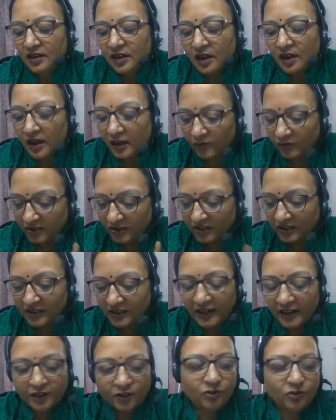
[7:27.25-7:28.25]
i would just
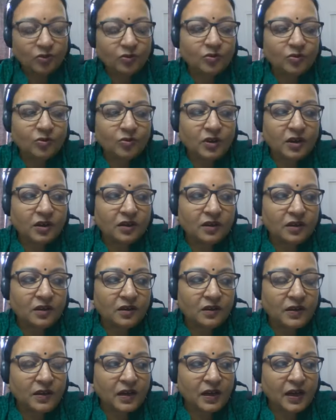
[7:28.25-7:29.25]
like to
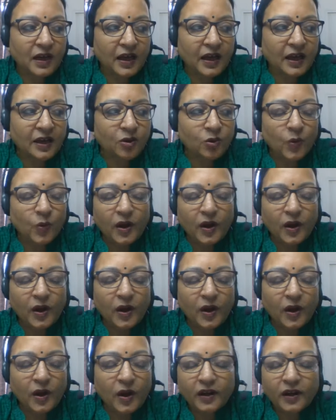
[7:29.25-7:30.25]
uh, add
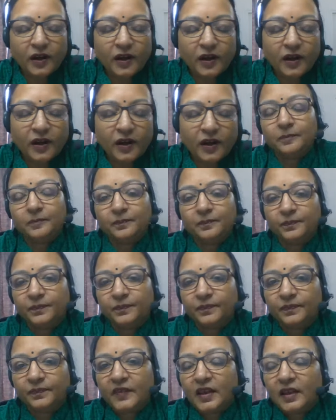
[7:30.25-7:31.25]
one uh, term
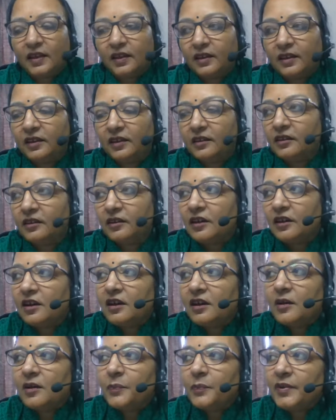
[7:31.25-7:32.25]
here
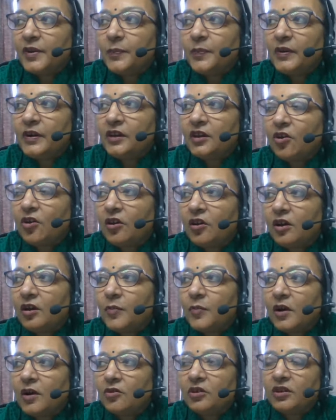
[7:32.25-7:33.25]
people talk
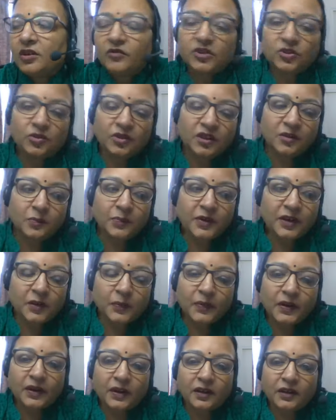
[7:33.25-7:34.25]
about visual
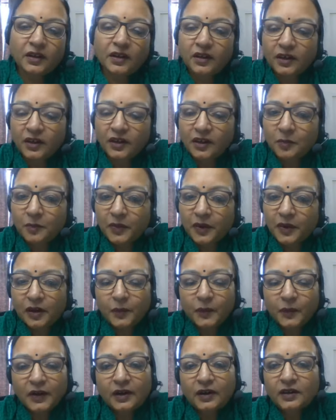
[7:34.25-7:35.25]
impairment hearing
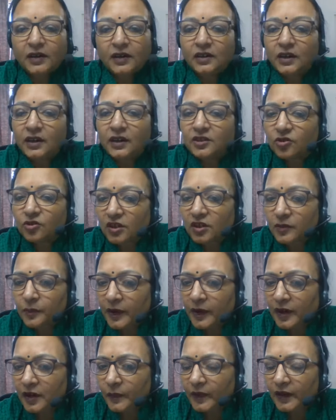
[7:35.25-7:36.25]
impairment intellectual
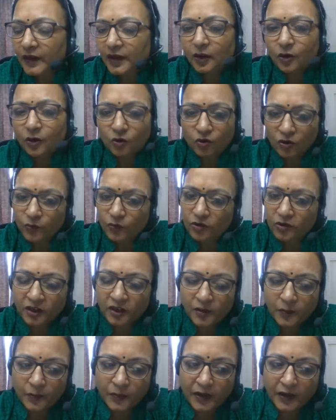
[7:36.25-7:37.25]
impairment locomotor
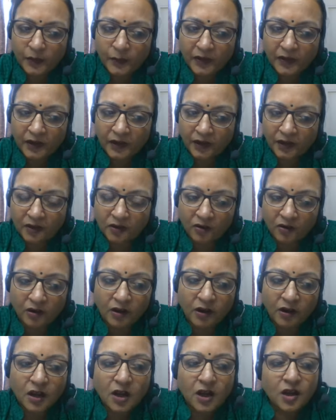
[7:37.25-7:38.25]
impairment and
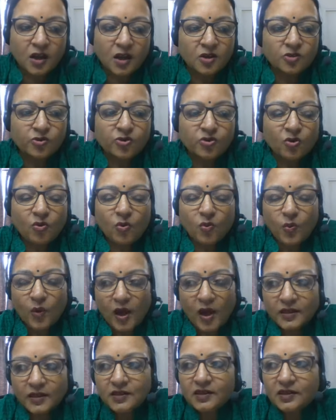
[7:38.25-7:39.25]
all so
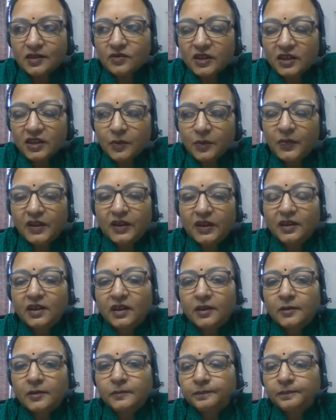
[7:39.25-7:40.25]
once in a
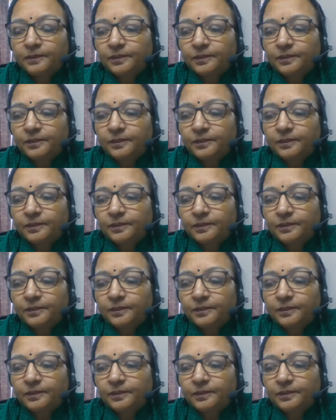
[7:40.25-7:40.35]
meeting